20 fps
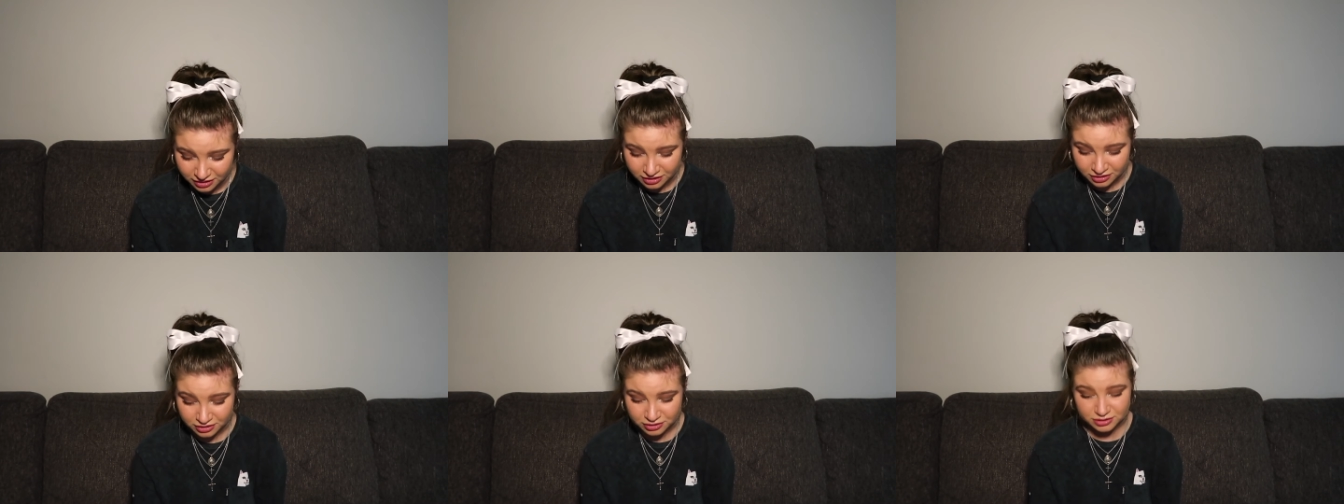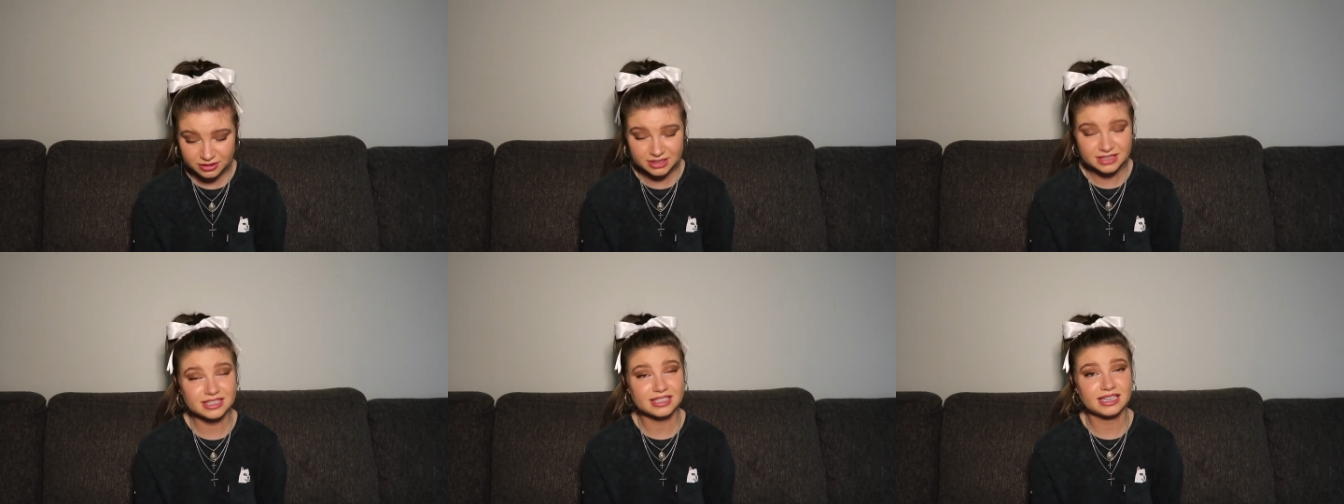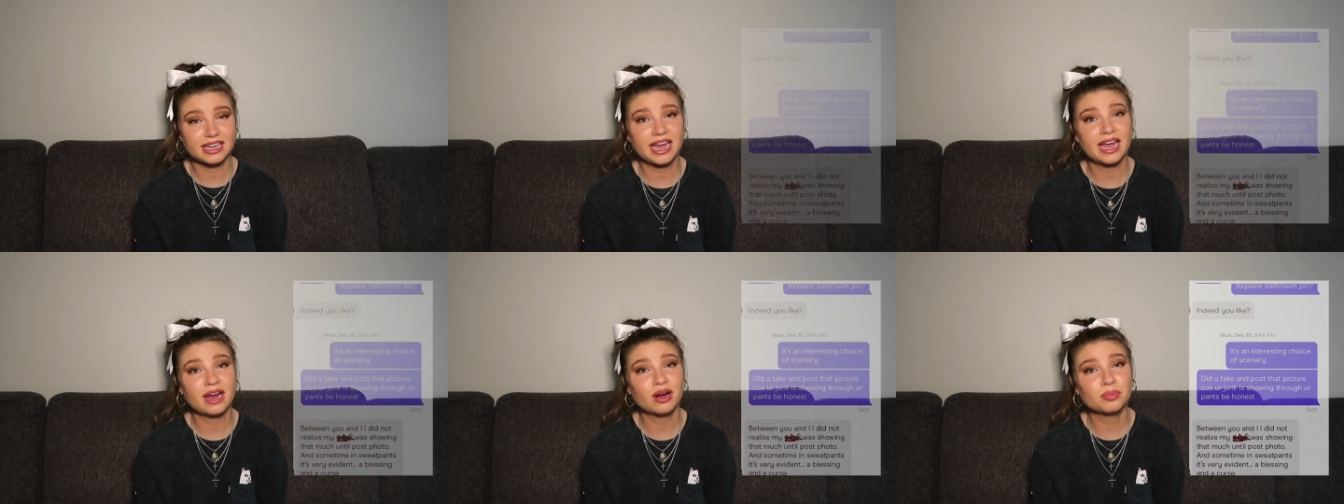So I
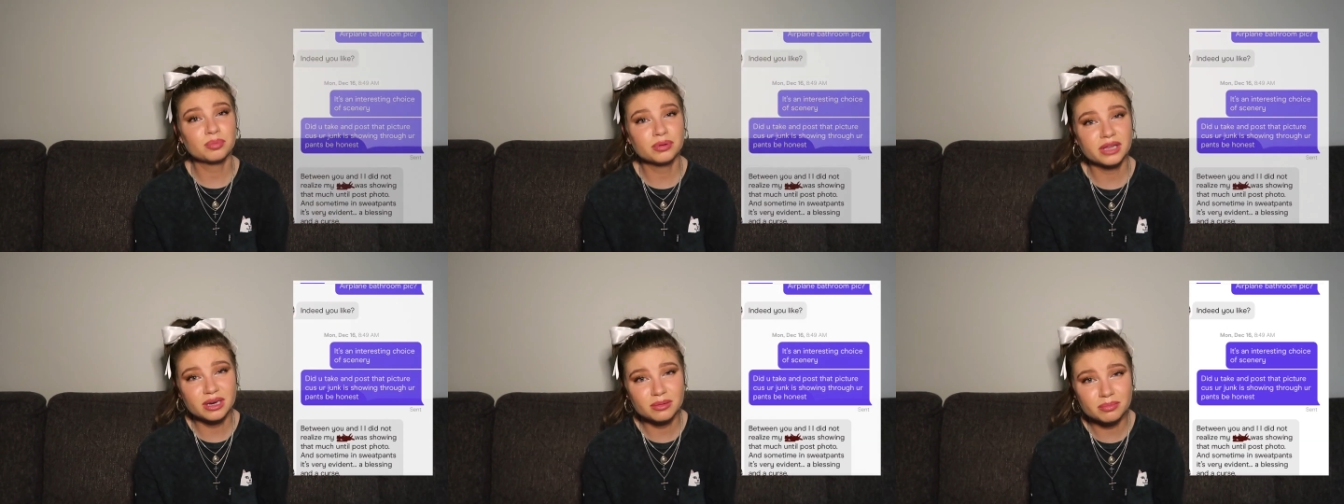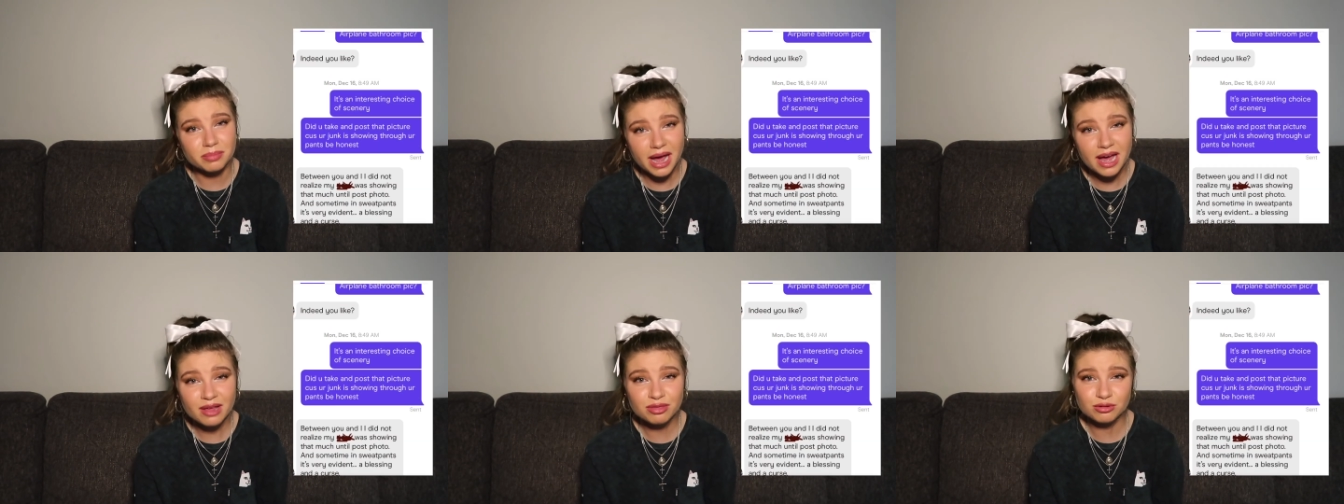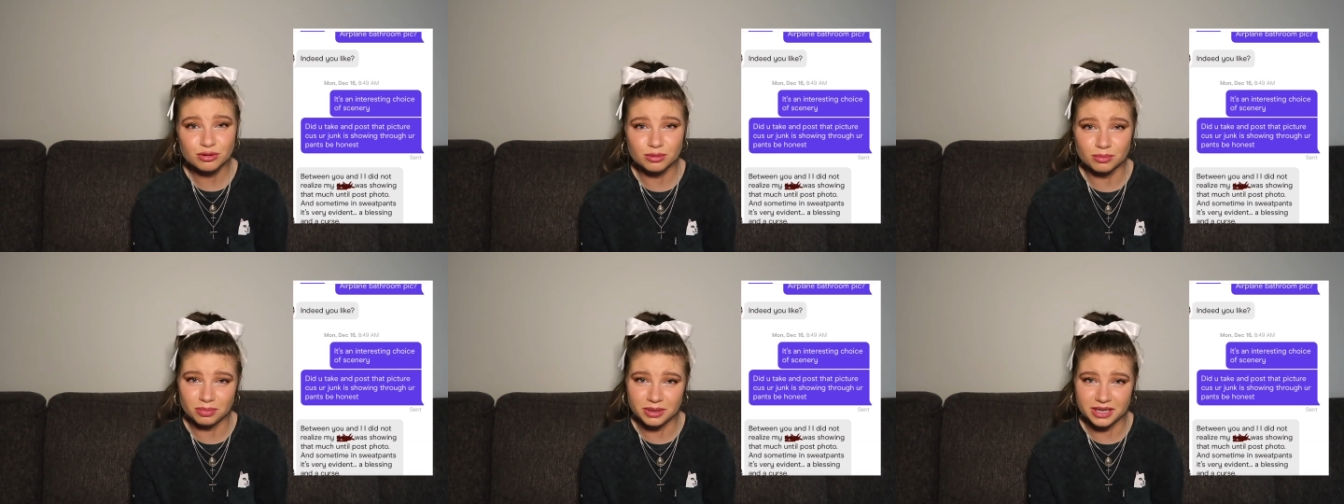said, airplane
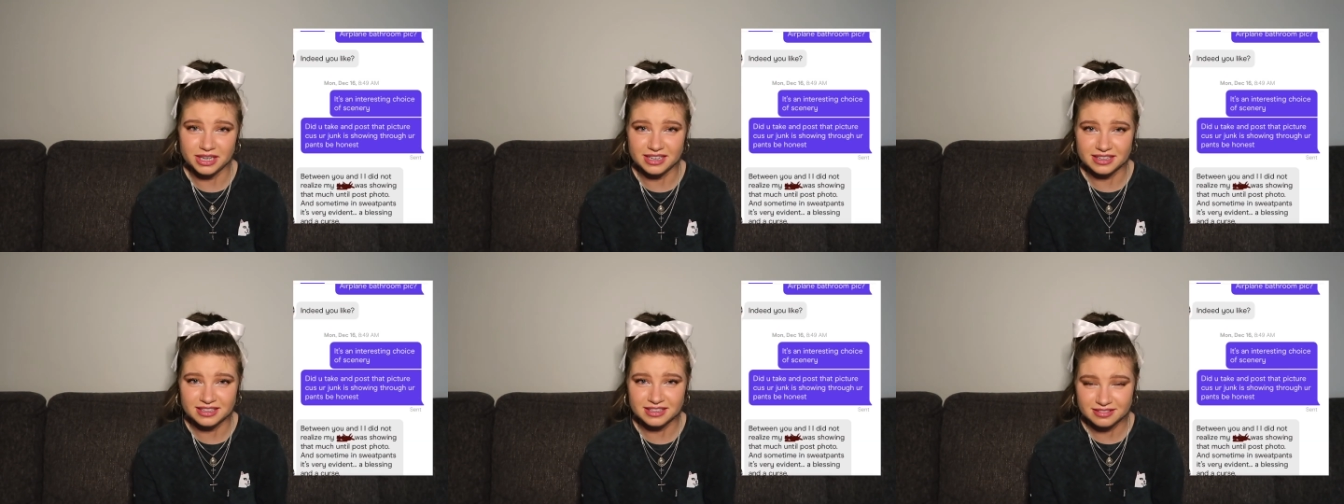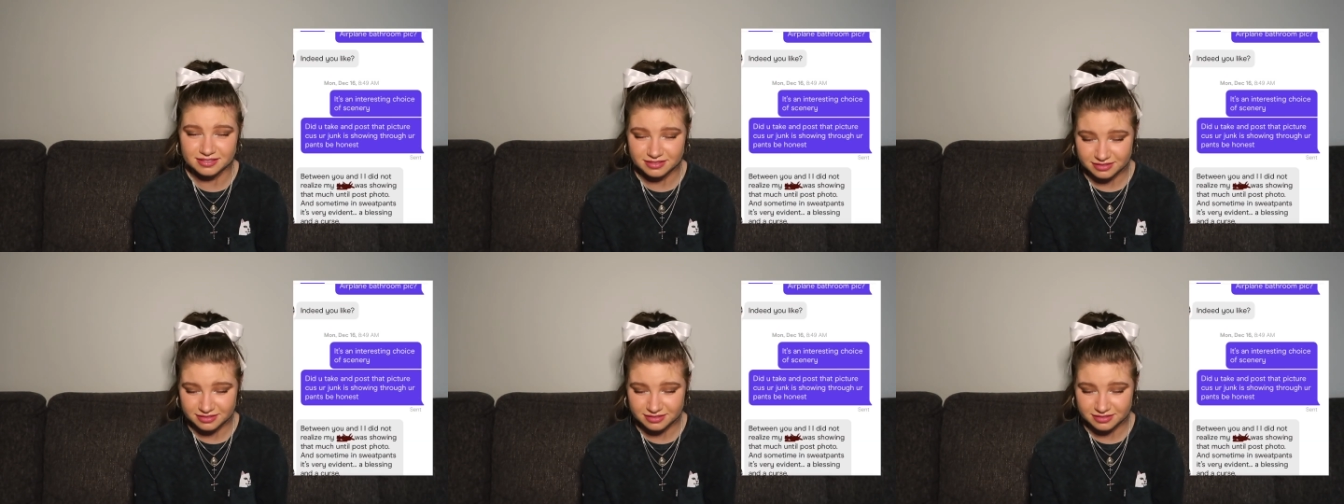bathroom pic.